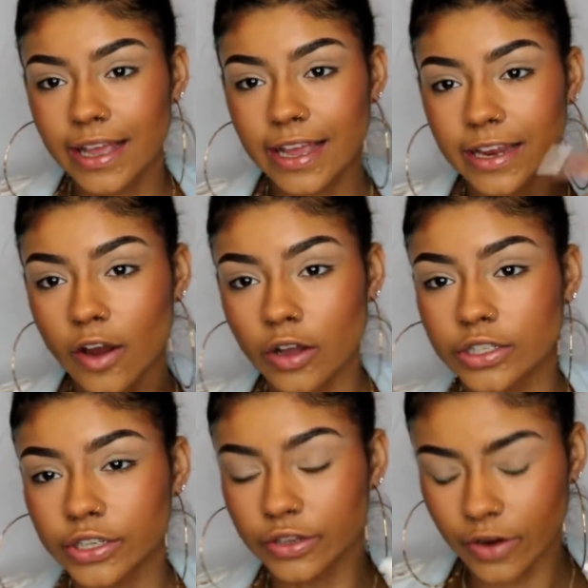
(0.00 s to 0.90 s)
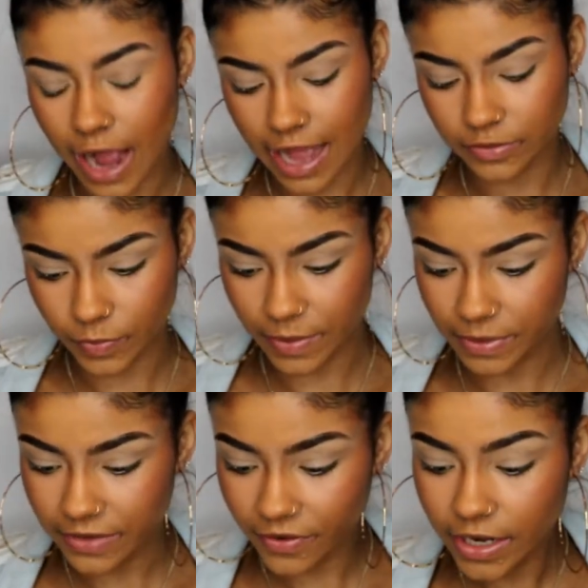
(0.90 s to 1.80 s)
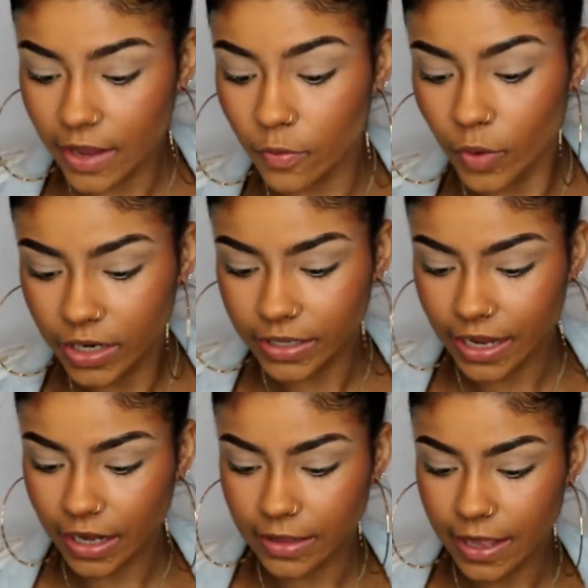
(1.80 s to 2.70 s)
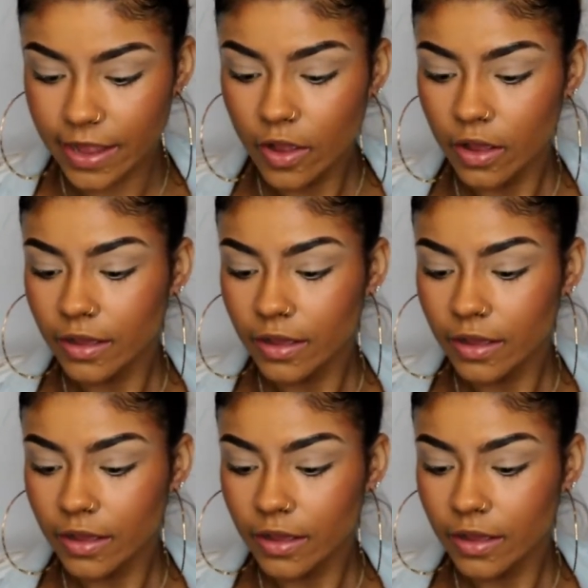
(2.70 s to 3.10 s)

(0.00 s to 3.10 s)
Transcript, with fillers: and onto your eyes would be completely different and one thing i would say